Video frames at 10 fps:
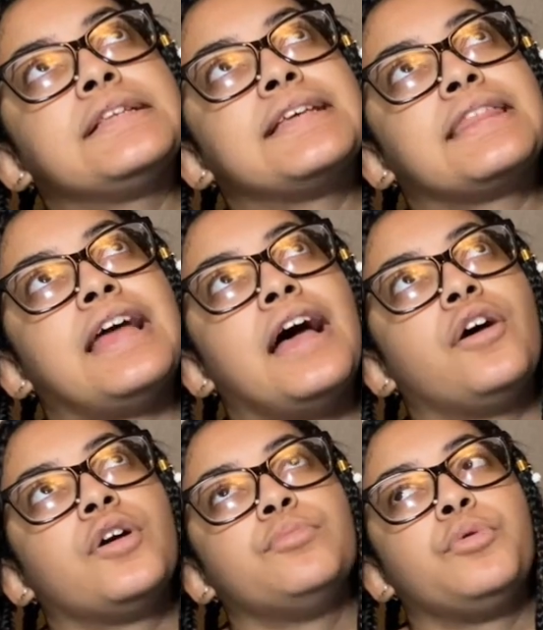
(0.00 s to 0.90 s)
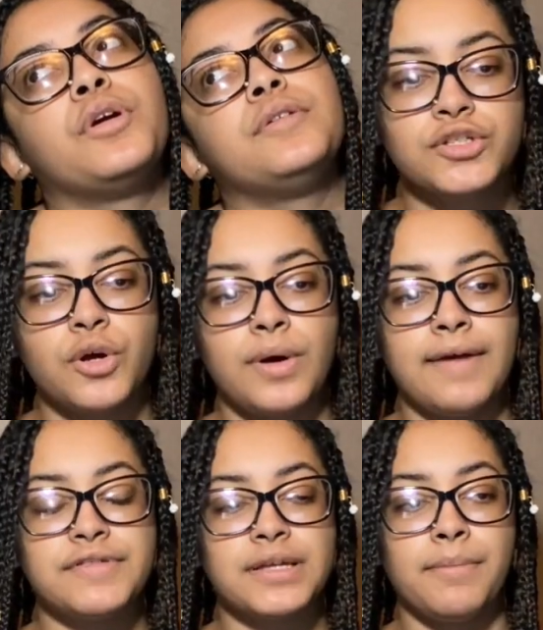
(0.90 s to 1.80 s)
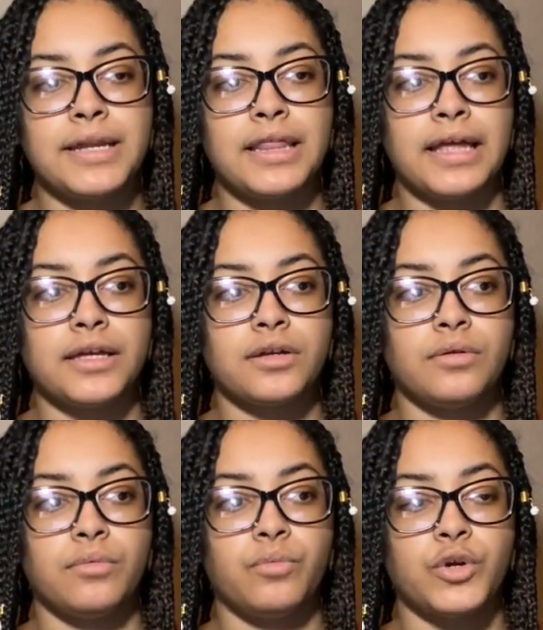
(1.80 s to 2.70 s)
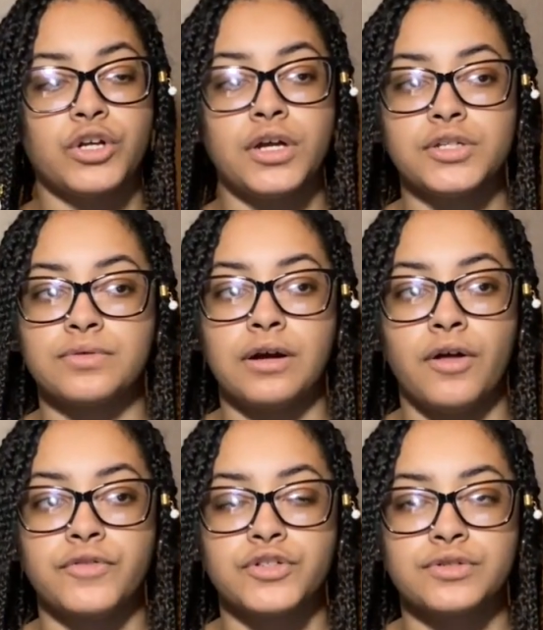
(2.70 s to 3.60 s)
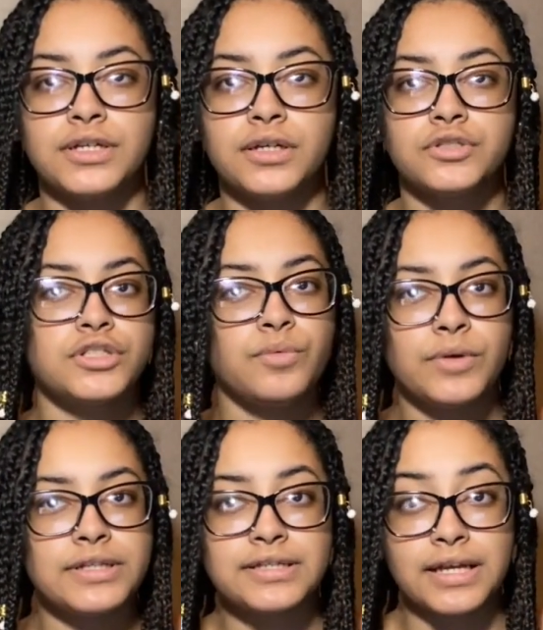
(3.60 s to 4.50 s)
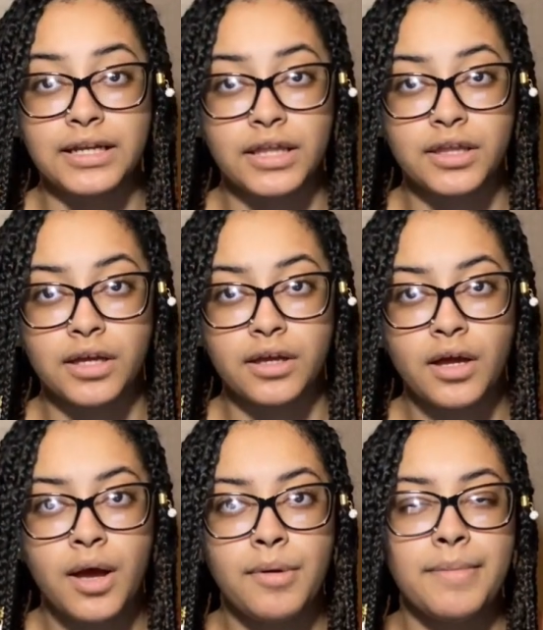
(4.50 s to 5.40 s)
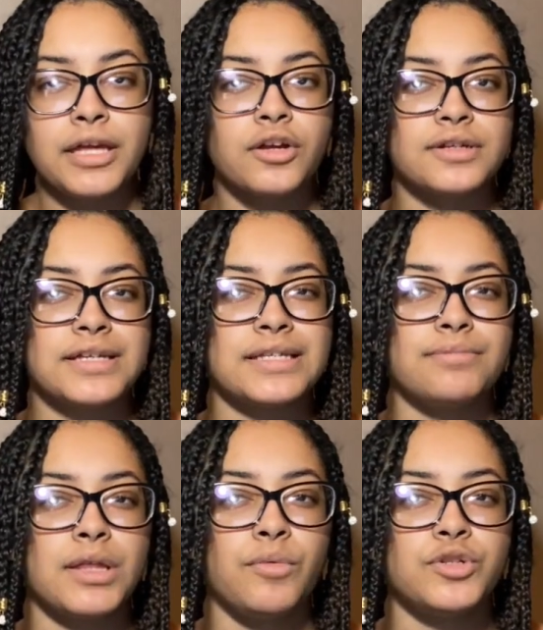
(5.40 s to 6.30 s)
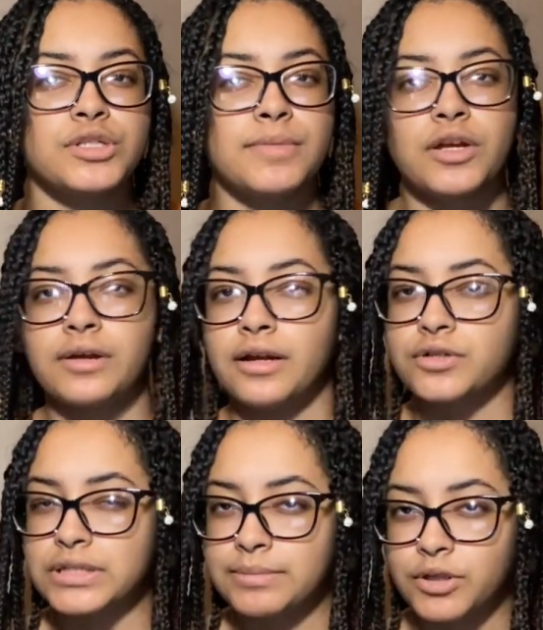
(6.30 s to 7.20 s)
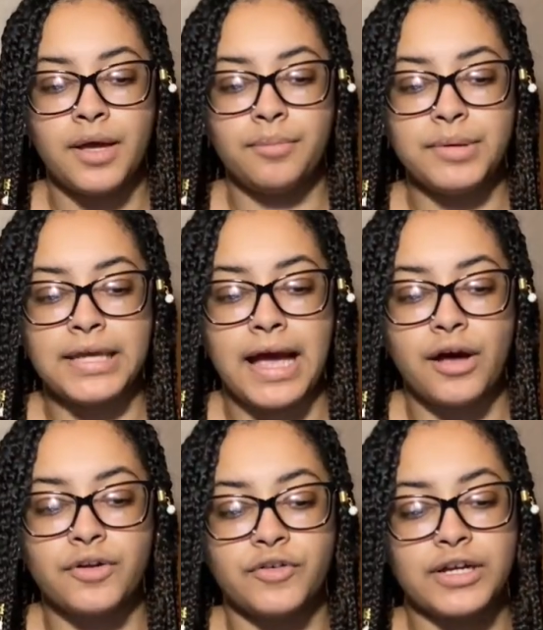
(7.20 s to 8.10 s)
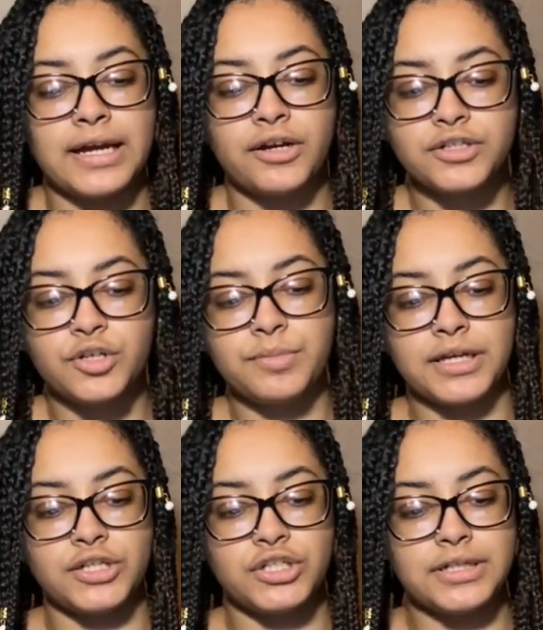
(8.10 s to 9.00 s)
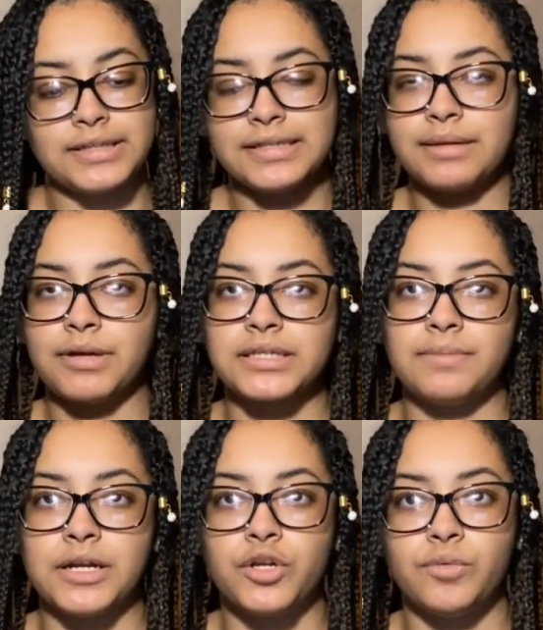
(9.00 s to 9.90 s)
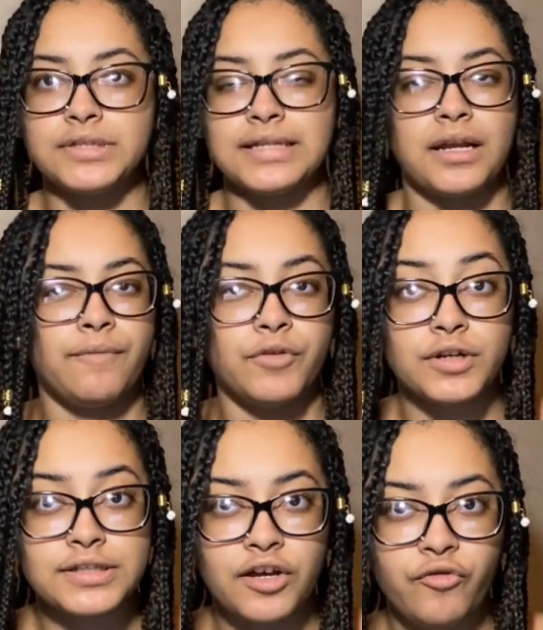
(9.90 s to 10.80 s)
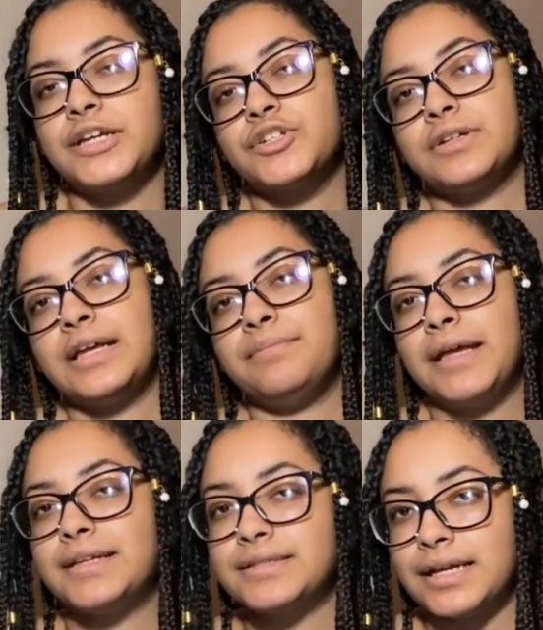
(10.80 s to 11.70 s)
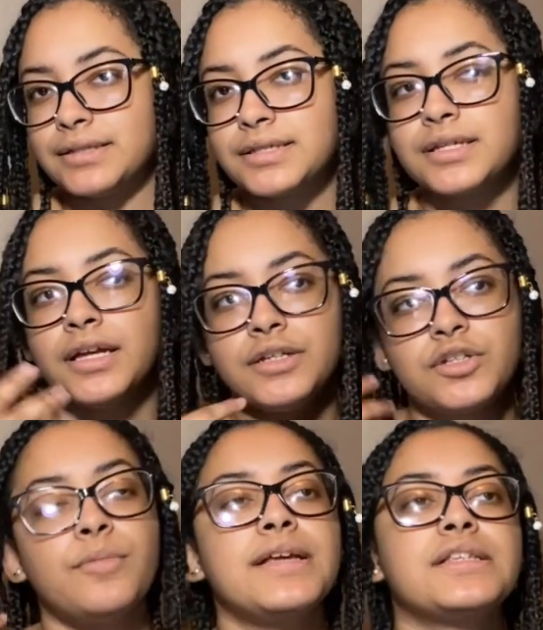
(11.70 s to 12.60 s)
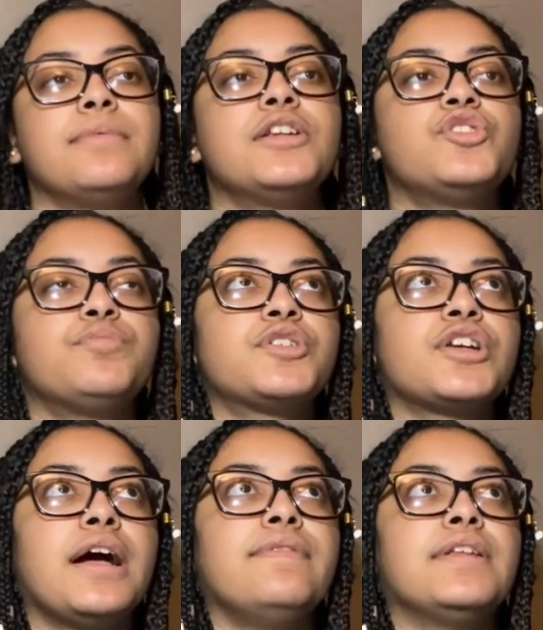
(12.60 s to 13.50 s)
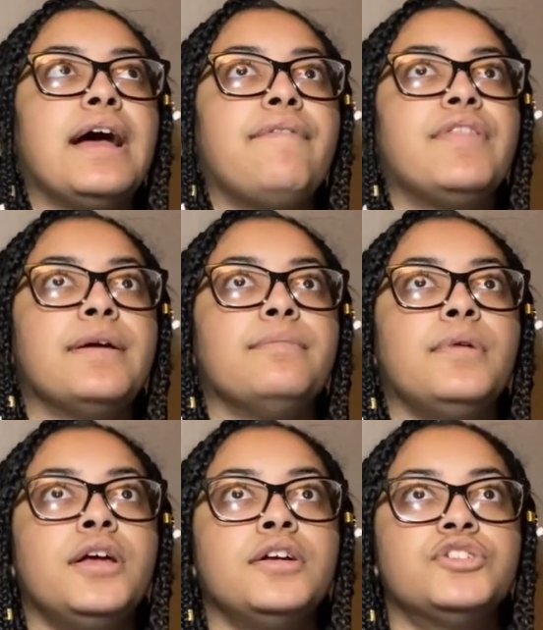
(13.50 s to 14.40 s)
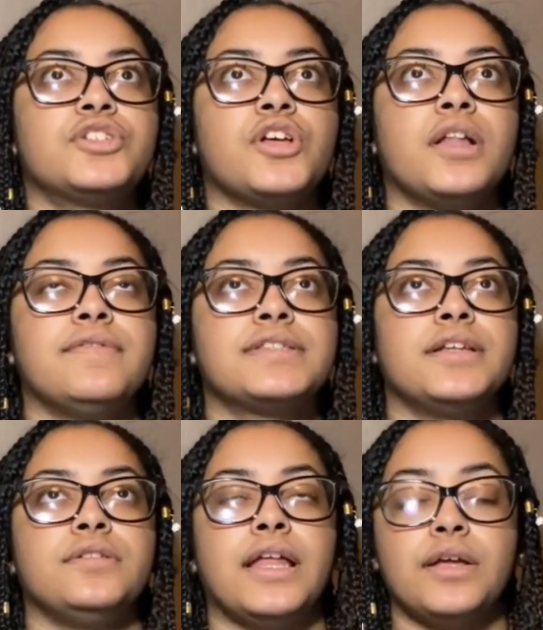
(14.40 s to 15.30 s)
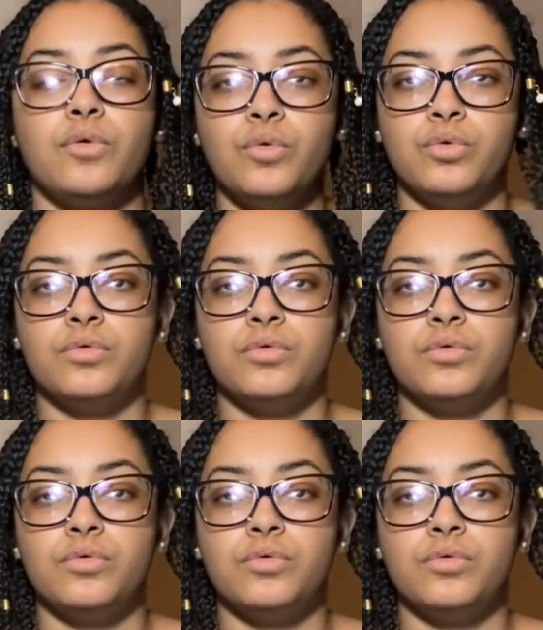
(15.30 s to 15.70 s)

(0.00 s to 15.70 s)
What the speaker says: like that are important. So if somebody like were to cuss her out on the street, she wouldn't say anything. But making her say something would just make her character seem a little be out of her character, because she doesn't seem like somebody who would stand up for herself. Make sure it makes sense. Don't make somebody super shy and then have them just all of a sudden like, ooh,